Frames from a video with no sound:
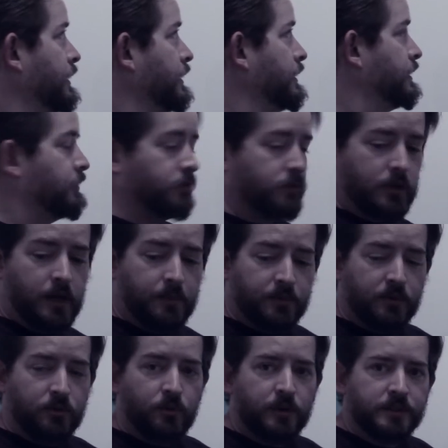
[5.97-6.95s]
There's a
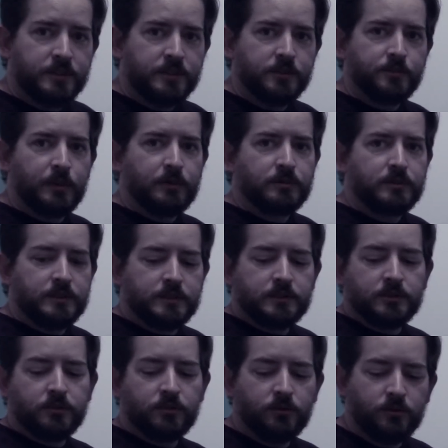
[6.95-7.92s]
couple of questions posted,
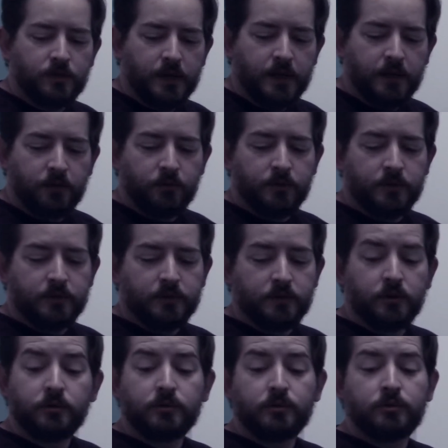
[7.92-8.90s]
so I will
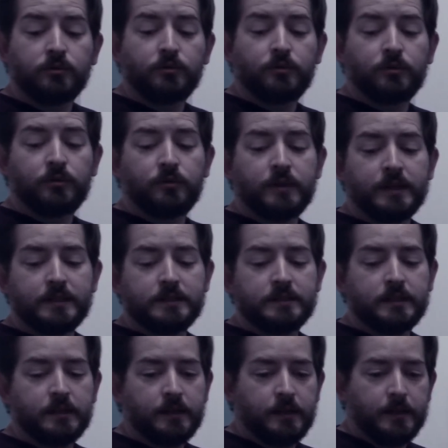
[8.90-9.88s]
go through a few of
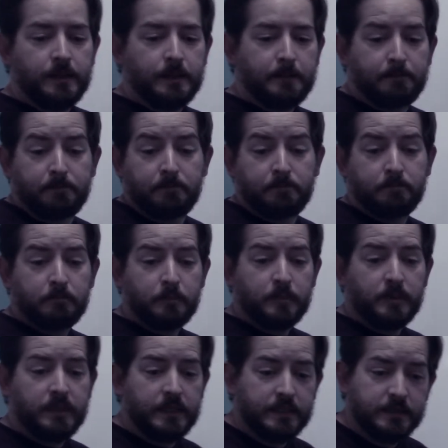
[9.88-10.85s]
these.
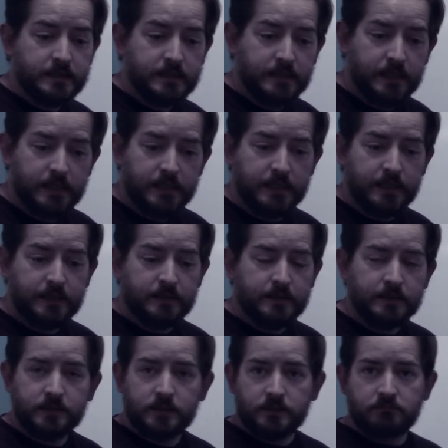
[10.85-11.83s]
But let's
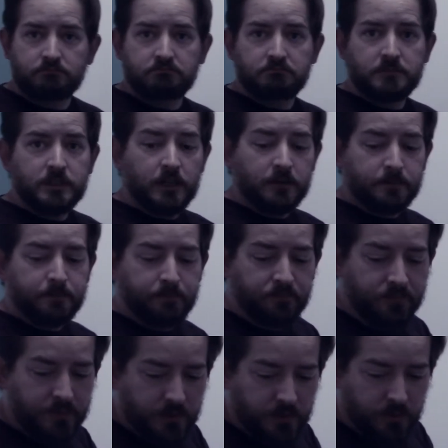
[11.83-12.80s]
start.
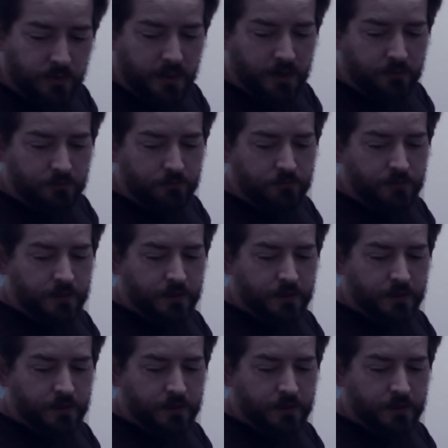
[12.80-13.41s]
So I have